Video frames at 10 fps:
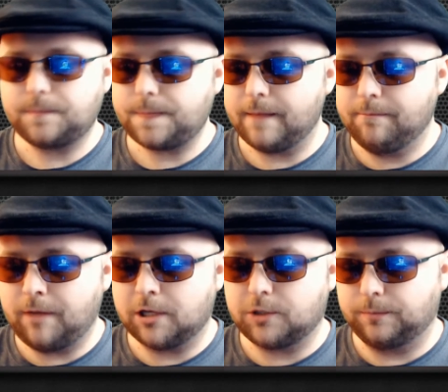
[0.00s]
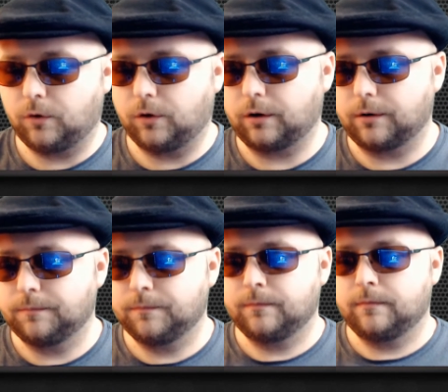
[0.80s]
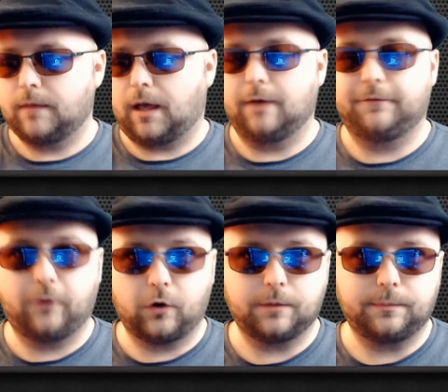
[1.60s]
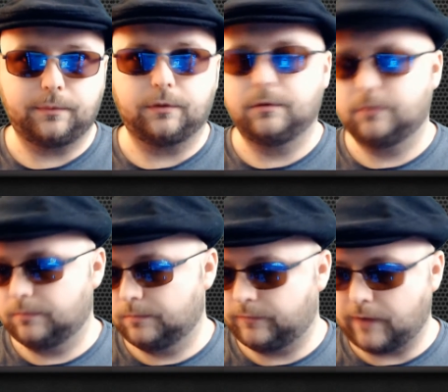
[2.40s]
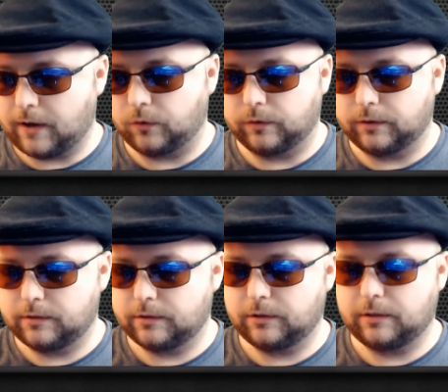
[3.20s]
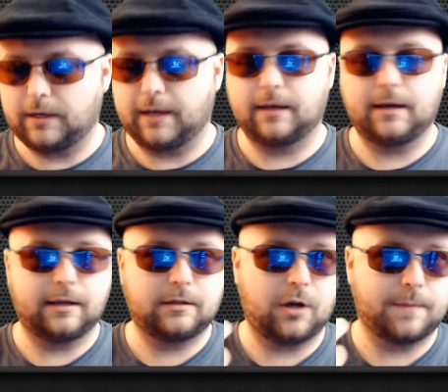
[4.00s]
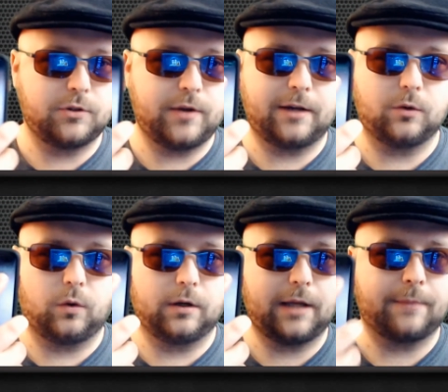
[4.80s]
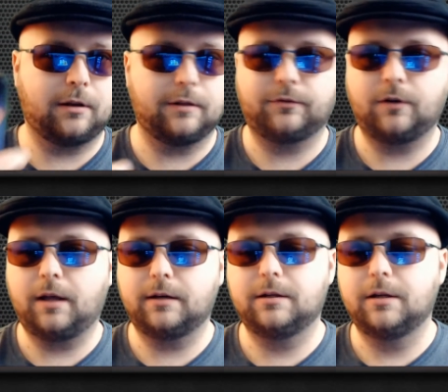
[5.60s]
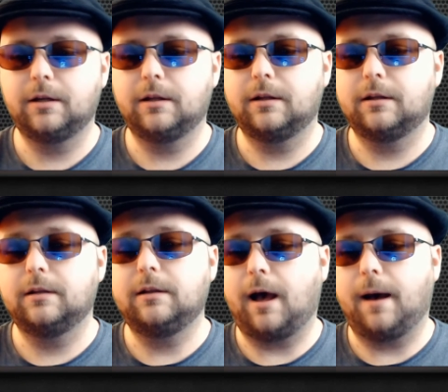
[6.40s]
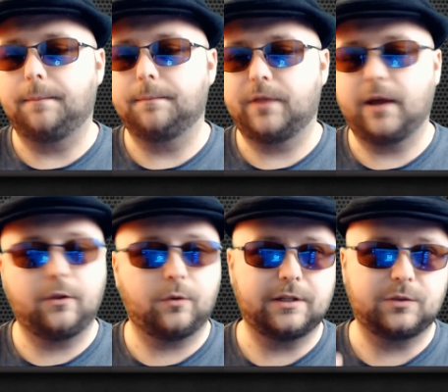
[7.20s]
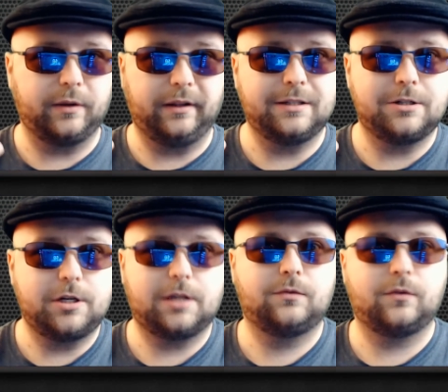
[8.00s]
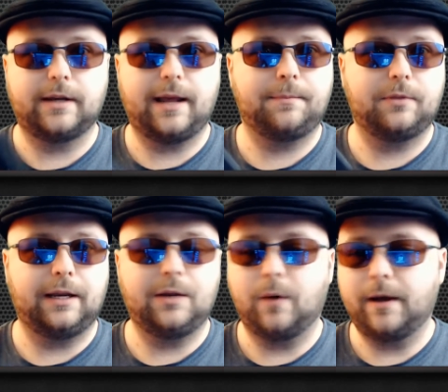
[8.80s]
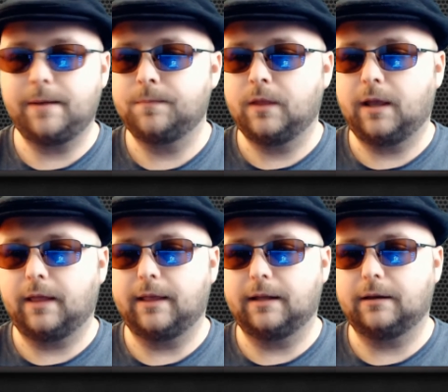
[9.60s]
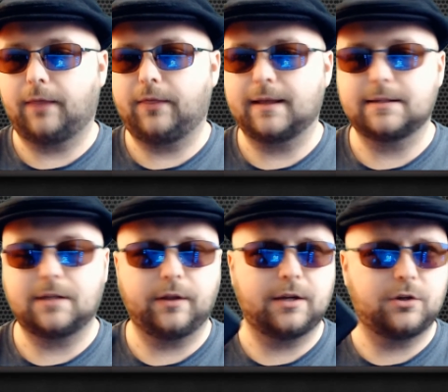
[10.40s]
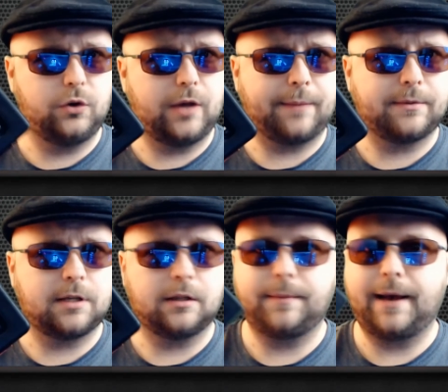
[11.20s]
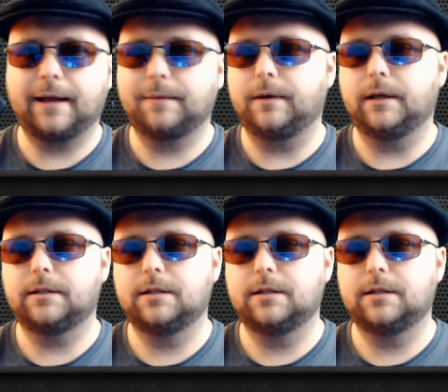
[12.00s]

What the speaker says: much more affordable phone. It drops you down to one camera on the front. The other one is really just for depth anyway, and then I think it's only got 2 cameras on the back, but